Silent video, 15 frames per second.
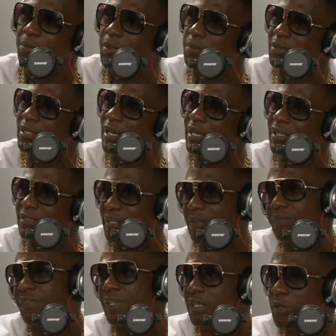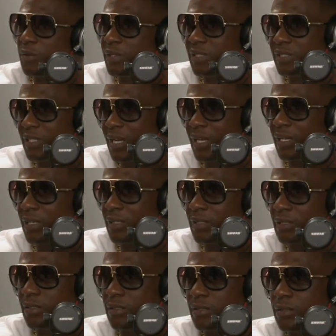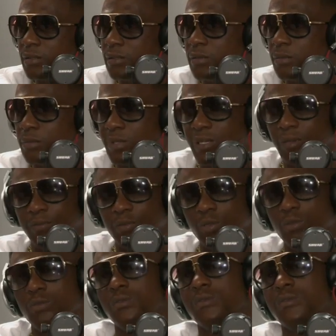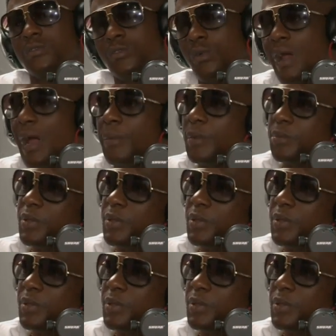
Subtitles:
people dance, their feet gonna get tired. But if you grabbing